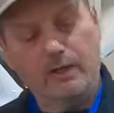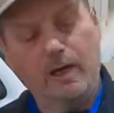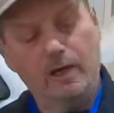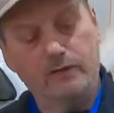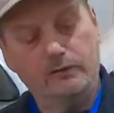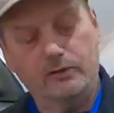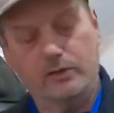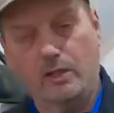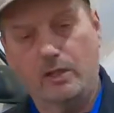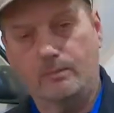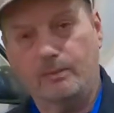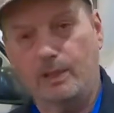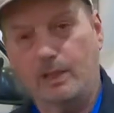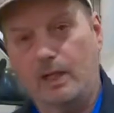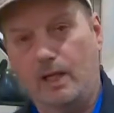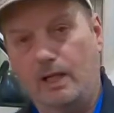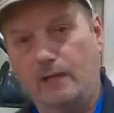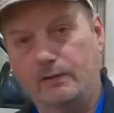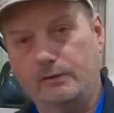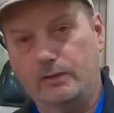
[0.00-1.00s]
gouged up our
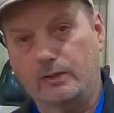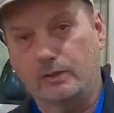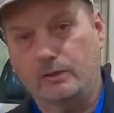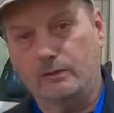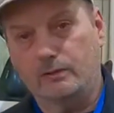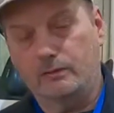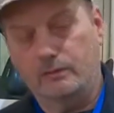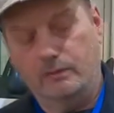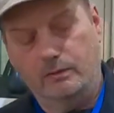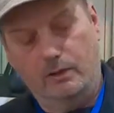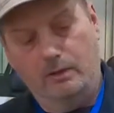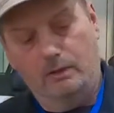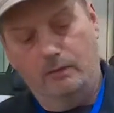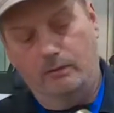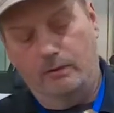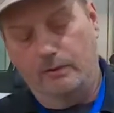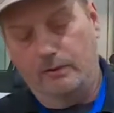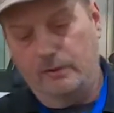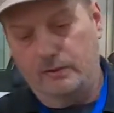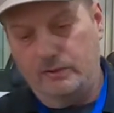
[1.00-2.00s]
housing,
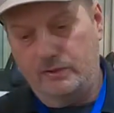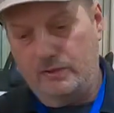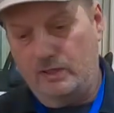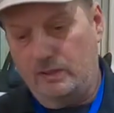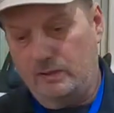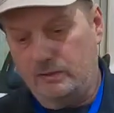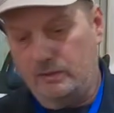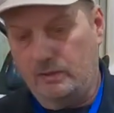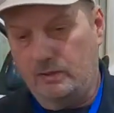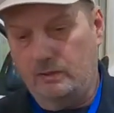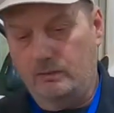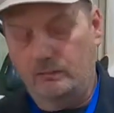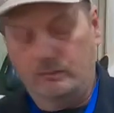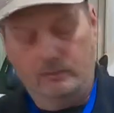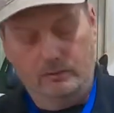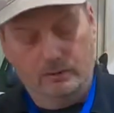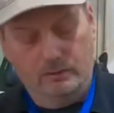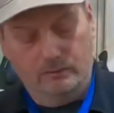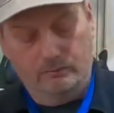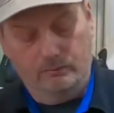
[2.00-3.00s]
where this sits, and
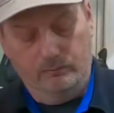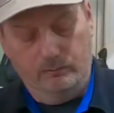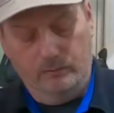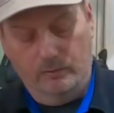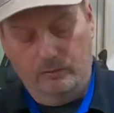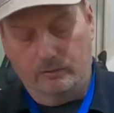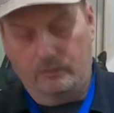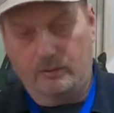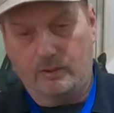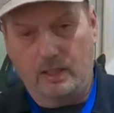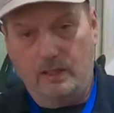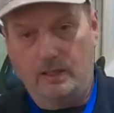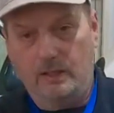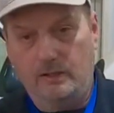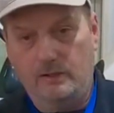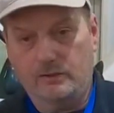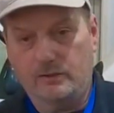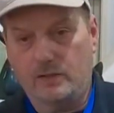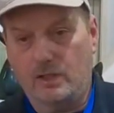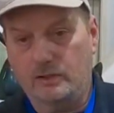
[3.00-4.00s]
it won't create
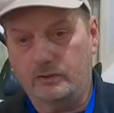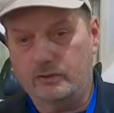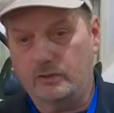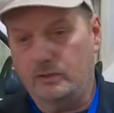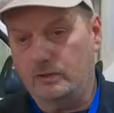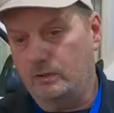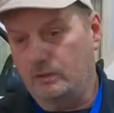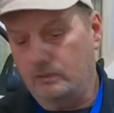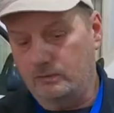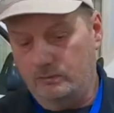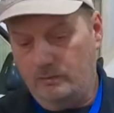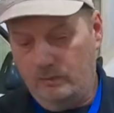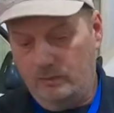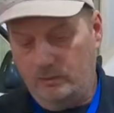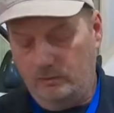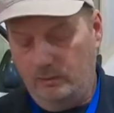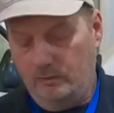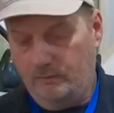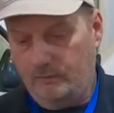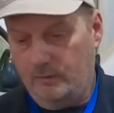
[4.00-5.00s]
any suction, and
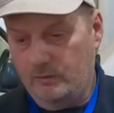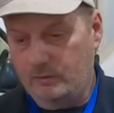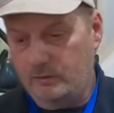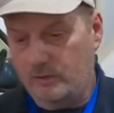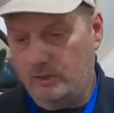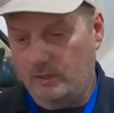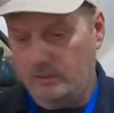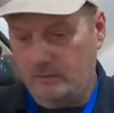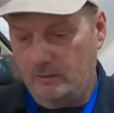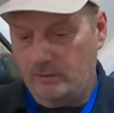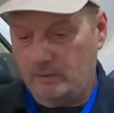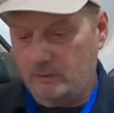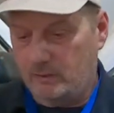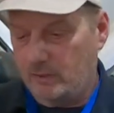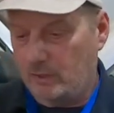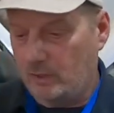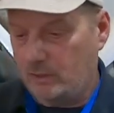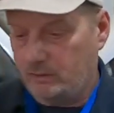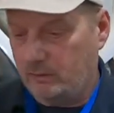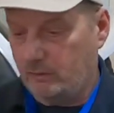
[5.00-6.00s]
if there's nothing to
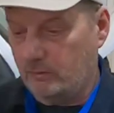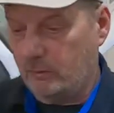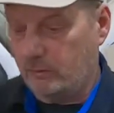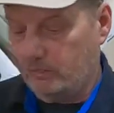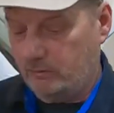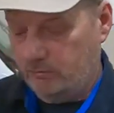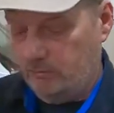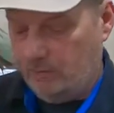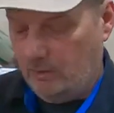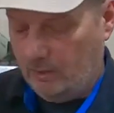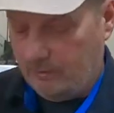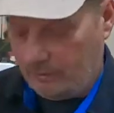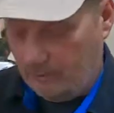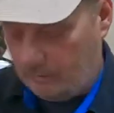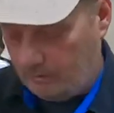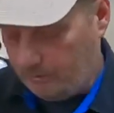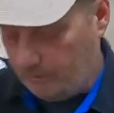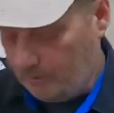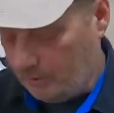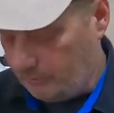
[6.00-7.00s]
suck, there's nothing
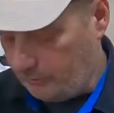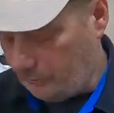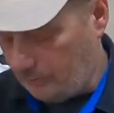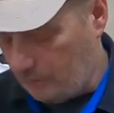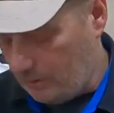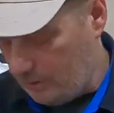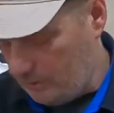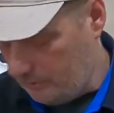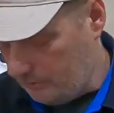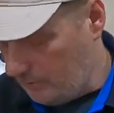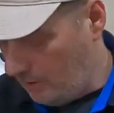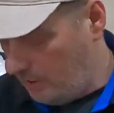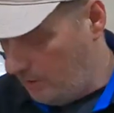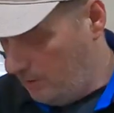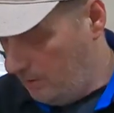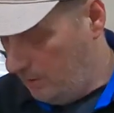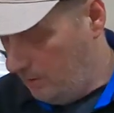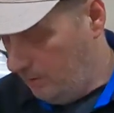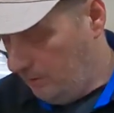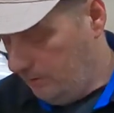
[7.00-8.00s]
to pressurize.
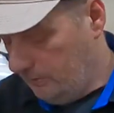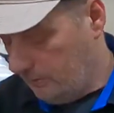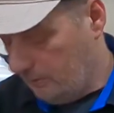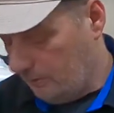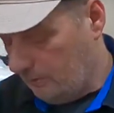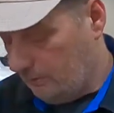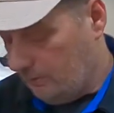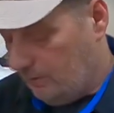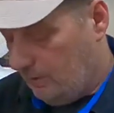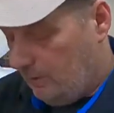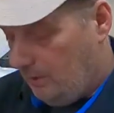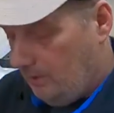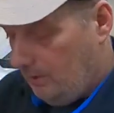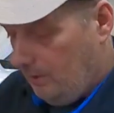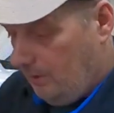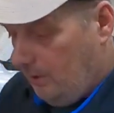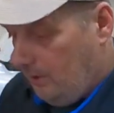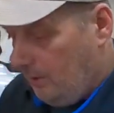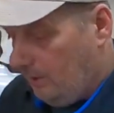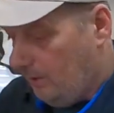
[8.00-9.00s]

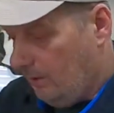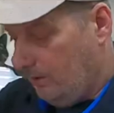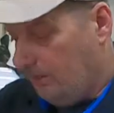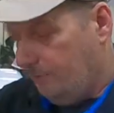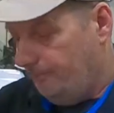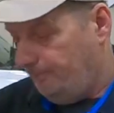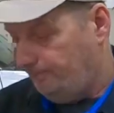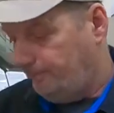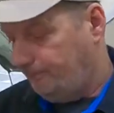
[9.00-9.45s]
So